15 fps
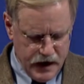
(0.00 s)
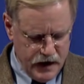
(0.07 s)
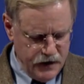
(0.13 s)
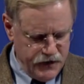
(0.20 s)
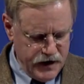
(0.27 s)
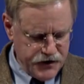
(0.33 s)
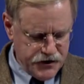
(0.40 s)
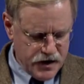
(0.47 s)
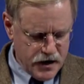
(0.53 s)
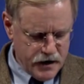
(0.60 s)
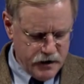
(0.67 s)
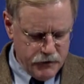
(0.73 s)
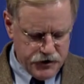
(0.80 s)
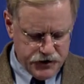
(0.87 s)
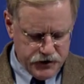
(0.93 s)
These
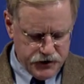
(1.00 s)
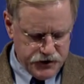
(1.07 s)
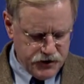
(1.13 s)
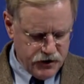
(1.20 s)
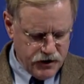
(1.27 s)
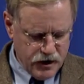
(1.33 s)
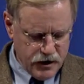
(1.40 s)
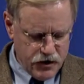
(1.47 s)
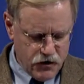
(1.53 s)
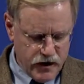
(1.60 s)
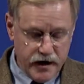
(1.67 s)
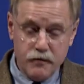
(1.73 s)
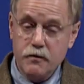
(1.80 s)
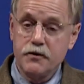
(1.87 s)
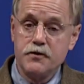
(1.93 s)
documents concern our trade
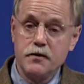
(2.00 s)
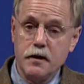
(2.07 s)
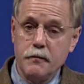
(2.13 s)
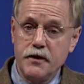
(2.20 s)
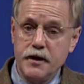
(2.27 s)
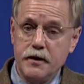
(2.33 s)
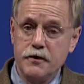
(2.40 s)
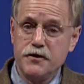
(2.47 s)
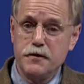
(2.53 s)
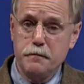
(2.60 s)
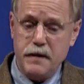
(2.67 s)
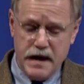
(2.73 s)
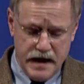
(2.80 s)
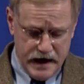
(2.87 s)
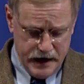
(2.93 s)
with Germany or
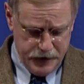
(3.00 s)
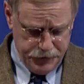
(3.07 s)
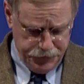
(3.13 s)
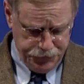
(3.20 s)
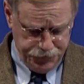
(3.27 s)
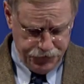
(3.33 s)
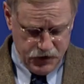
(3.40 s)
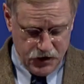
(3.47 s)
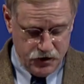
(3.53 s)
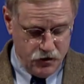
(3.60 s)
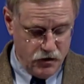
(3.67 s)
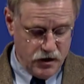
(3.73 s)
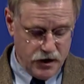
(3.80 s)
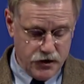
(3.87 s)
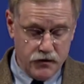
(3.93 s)
Japan, two
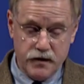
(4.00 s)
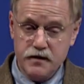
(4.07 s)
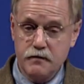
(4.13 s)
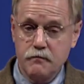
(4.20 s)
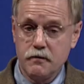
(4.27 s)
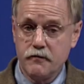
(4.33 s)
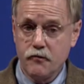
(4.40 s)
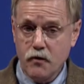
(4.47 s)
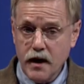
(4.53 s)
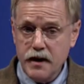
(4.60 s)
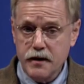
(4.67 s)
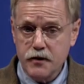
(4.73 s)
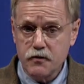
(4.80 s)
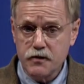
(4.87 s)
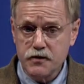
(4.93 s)
countries that were of great
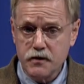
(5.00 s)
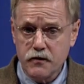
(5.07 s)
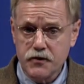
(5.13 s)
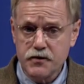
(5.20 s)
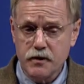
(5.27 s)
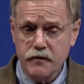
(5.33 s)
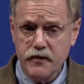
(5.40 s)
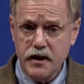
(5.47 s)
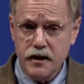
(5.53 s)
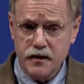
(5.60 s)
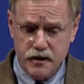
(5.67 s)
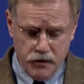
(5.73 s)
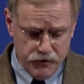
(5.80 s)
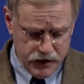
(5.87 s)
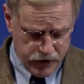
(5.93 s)
interest to the Soviet
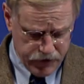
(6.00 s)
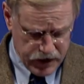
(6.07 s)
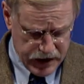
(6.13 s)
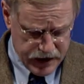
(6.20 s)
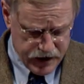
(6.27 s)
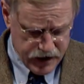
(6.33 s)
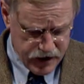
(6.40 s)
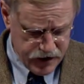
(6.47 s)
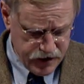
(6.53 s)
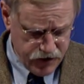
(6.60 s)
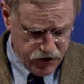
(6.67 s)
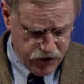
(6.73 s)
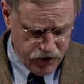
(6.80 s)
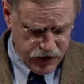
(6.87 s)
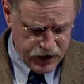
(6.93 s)
Union in the late
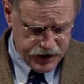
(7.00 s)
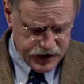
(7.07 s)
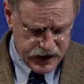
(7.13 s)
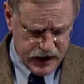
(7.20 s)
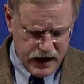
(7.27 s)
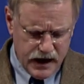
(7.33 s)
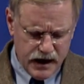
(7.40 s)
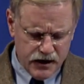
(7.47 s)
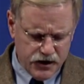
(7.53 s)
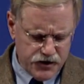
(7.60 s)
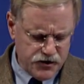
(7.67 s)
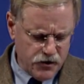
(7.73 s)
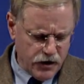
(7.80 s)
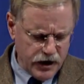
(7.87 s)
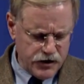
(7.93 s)
1930s.
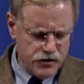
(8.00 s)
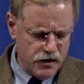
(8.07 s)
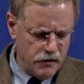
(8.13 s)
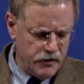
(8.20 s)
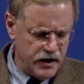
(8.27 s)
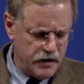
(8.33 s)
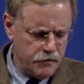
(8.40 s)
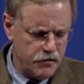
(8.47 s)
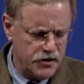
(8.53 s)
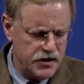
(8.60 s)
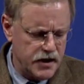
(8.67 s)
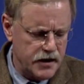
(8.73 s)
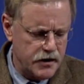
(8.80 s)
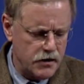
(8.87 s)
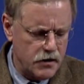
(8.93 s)
Concerning Germany in
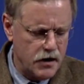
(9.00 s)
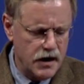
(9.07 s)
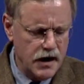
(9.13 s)
particular,